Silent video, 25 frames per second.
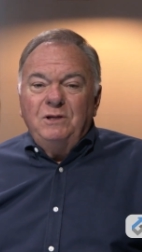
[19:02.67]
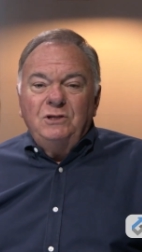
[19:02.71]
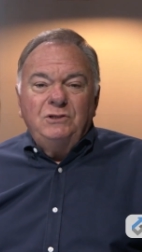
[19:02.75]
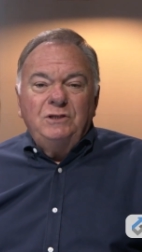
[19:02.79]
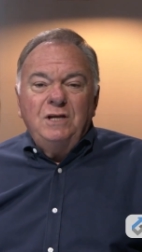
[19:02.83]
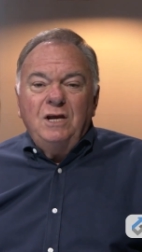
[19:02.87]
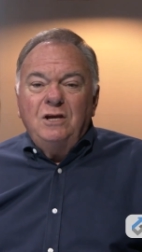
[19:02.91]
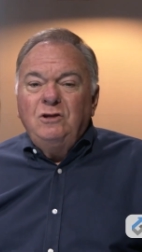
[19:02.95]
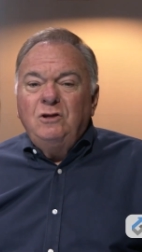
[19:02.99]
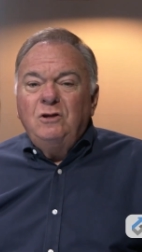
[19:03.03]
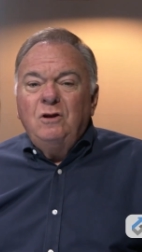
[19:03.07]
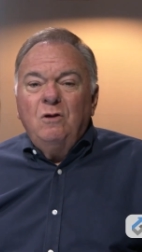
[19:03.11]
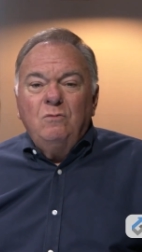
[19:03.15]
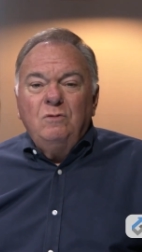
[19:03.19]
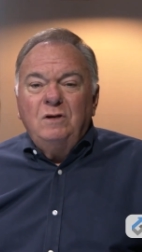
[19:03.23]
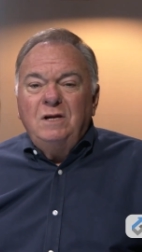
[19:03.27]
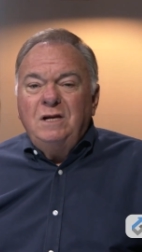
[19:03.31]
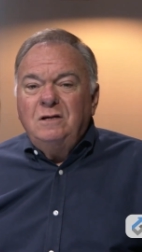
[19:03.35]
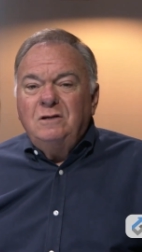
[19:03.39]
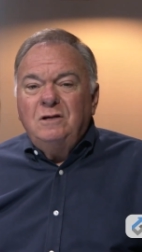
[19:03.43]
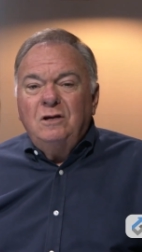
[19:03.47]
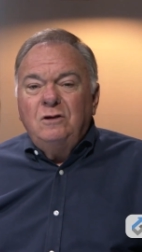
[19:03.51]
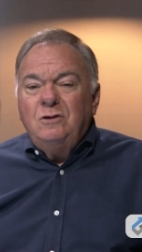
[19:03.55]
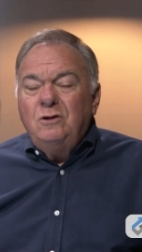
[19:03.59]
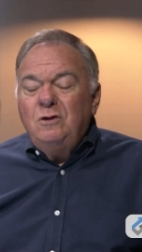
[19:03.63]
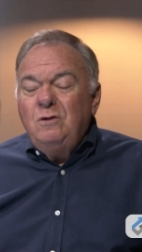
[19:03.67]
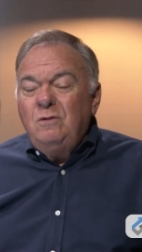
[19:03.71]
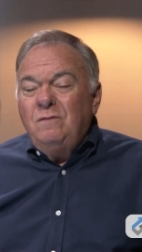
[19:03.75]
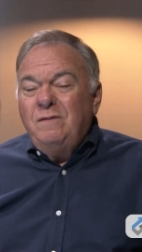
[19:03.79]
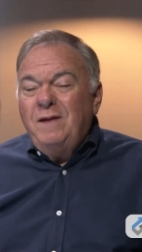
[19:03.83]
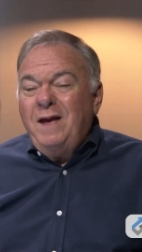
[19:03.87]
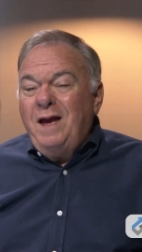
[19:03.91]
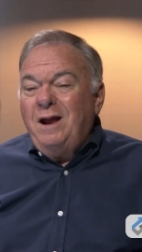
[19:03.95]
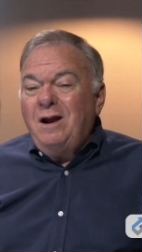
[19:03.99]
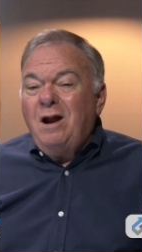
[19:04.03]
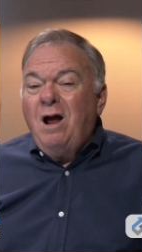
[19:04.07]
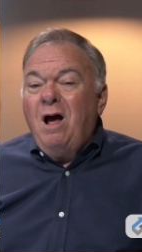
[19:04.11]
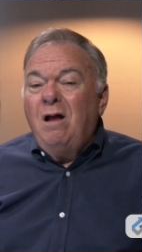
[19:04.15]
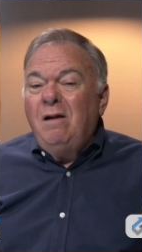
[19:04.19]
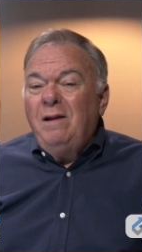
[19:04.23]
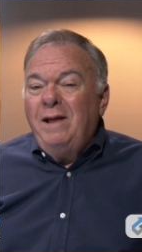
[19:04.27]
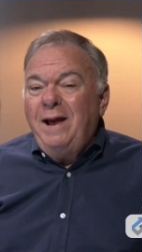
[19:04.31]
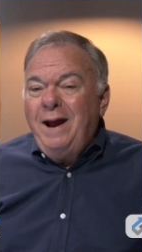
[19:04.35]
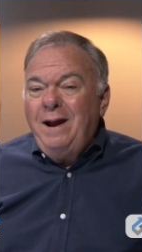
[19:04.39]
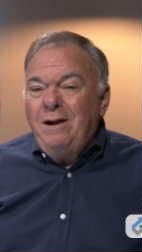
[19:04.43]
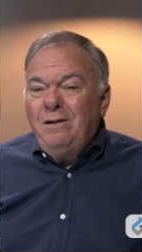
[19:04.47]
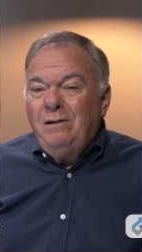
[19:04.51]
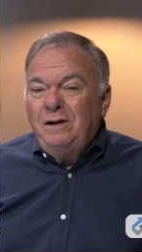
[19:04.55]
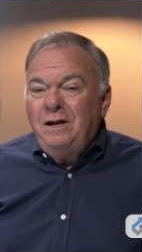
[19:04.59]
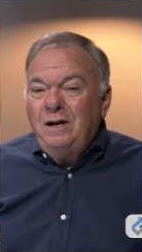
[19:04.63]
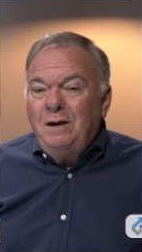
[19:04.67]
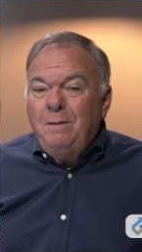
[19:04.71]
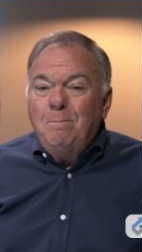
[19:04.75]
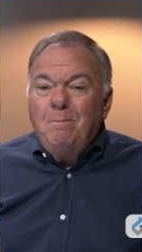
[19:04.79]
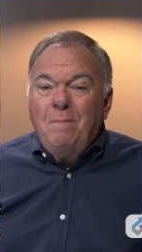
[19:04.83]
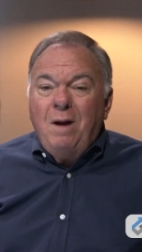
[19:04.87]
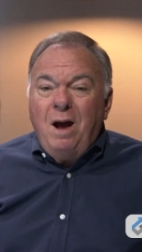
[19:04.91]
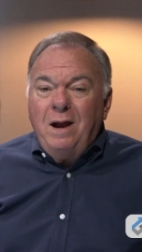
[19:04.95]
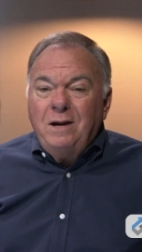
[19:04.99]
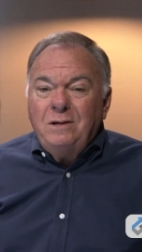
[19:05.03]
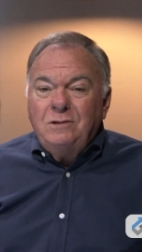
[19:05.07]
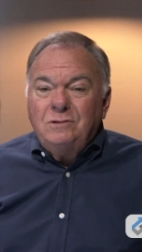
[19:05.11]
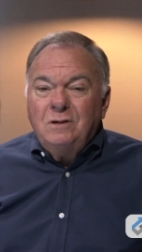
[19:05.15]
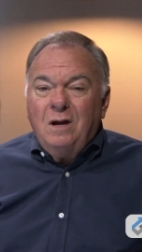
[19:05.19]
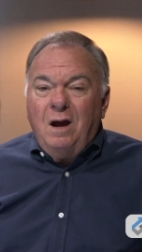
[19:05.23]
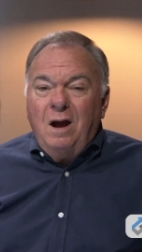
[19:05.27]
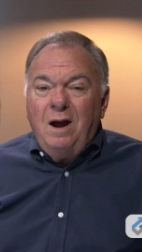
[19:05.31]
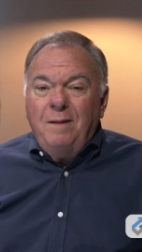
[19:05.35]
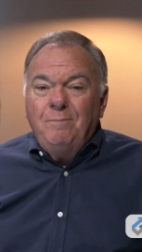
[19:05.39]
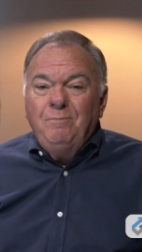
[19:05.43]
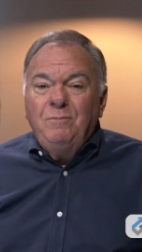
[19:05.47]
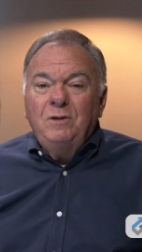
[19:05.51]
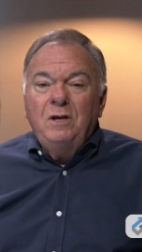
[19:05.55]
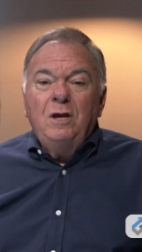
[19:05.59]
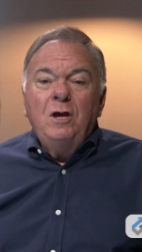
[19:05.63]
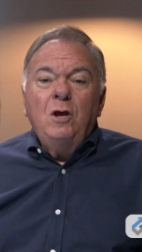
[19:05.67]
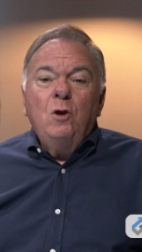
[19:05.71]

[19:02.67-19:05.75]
saying, You don't need to do that. I'll handle it in my time.